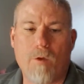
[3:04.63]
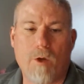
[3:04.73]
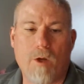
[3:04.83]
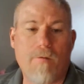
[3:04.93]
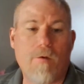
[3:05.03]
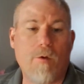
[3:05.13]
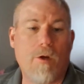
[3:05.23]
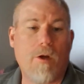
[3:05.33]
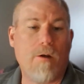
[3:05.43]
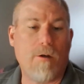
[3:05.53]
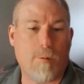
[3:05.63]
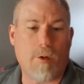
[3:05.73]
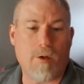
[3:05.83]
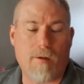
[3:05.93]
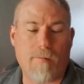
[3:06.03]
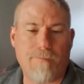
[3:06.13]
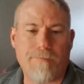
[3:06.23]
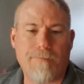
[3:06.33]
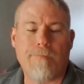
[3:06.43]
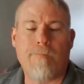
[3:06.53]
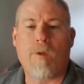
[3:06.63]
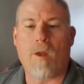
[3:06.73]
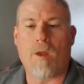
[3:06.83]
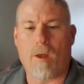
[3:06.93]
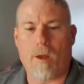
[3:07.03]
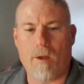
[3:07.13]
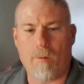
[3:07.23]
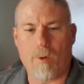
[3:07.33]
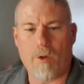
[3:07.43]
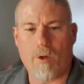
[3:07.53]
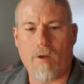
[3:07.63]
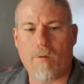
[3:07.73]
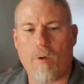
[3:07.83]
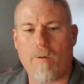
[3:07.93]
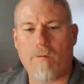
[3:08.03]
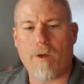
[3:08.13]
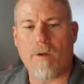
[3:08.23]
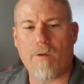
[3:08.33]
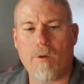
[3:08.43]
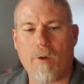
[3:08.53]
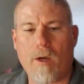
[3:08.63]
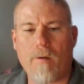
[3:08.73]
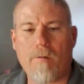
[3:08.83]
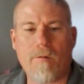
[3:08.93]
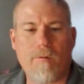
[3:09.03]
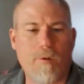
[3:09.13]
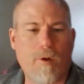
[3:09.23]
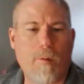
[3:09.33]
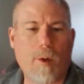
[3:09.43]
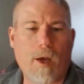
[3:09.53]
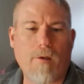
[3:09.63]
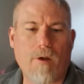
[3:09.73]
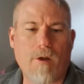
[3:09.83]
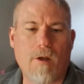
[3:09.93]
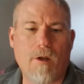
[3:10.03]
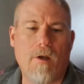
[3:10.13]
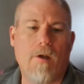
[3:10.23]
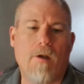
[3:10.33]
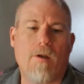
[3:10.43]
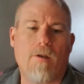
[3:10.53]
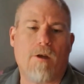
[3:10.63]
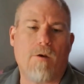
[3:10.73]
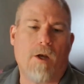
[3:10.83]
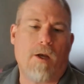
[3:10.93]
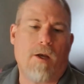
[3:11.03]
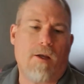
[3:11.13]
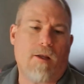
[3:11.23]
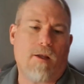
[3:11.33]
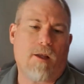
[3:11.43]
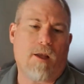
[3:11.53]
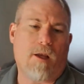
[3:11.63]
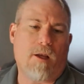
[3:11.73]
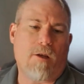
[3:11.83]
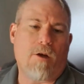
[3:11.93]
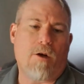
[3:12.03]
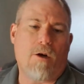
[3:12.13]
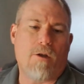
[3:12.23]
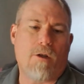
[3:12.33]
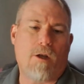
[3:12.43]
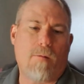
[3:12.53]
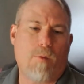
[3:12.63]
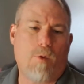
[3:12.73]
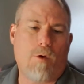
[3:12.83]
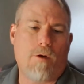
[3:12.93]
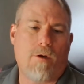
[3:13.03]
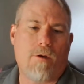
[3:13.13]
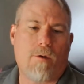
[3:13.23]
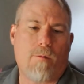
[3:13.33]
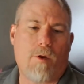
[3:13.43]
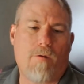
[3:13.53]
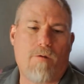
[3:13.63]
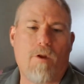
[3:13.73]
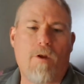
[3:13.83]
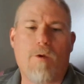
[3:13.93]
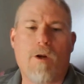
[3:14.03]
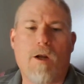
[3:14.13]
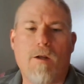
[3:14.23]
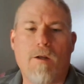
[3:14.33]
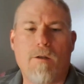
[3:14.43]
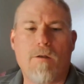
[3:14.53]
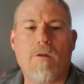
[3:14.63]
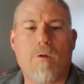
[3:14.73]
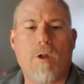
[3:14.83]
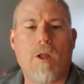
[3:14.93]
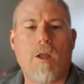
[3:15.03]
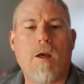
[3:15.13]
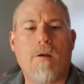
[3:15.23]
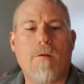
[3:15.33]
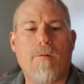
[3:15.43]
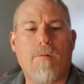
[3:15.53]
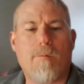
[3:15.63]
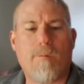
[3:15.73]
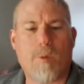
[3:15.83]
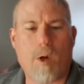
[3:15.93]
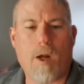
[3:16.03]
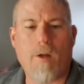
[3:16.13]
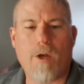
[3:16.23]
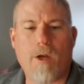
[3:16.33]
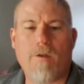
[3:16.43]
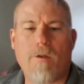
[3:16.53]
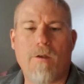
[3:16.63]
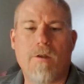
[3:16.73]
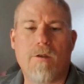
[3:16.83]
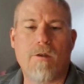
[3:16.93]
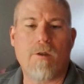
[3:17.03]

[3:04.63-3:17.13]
you would have two at 100%, in which case one fails, you have full capacity. So it can cost a lot more to be fully redundant. So a lot of projects and